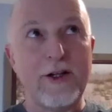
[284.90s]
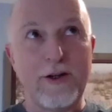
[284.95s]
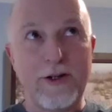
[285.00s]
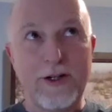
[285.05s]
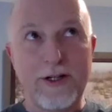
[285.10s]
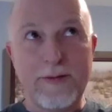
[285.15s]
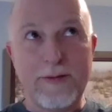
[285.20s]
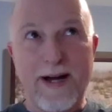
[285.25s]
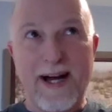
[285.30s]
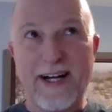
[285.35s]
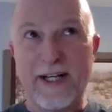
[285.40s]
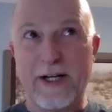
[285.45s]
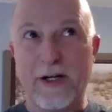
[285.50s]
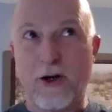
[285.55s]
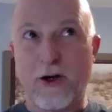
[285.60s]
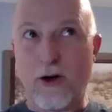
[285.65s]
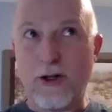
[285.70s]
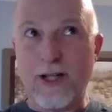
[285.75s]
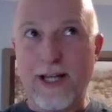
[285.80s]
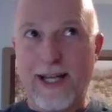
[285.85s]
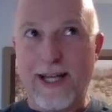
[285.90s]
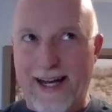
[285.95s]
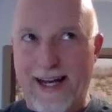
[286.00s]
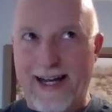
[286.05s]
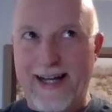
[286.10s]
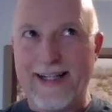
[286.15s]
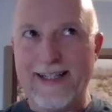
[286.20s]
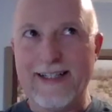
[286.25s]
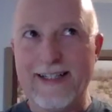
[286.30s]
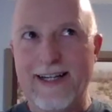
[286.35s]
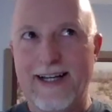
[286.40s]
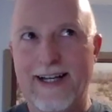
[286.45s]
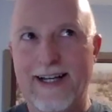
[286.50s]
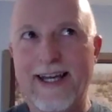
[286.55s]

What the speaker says: I learned about it early on.